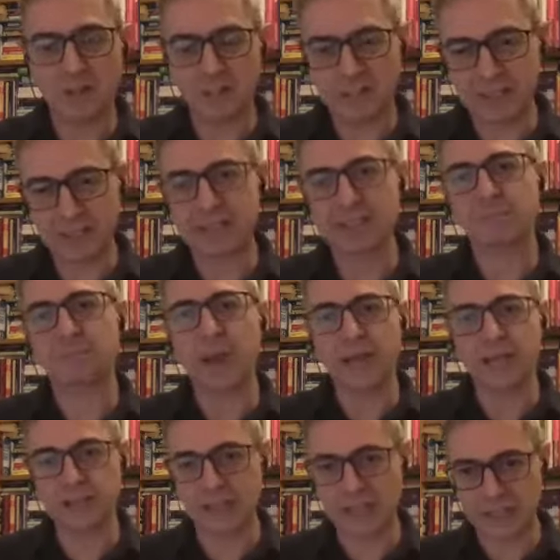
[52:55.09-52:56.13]
It's
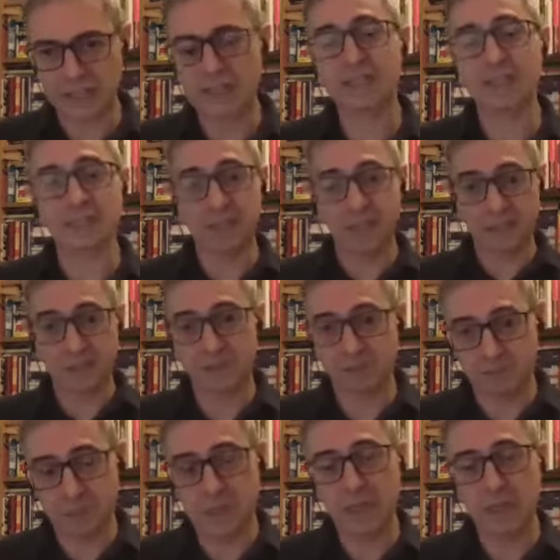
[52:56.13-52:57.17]
expanding instead of
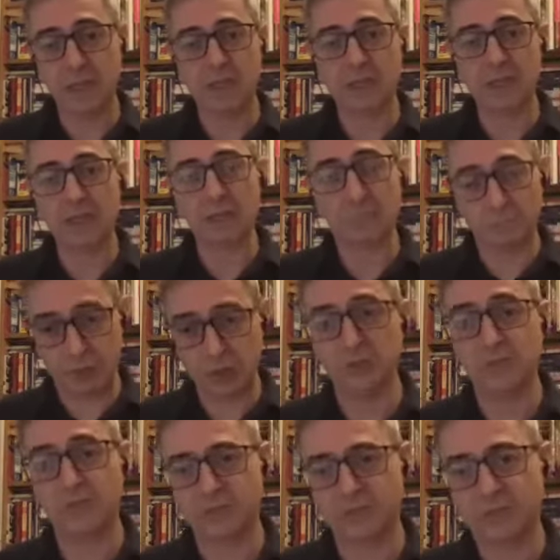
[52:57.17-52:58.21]
being deprived.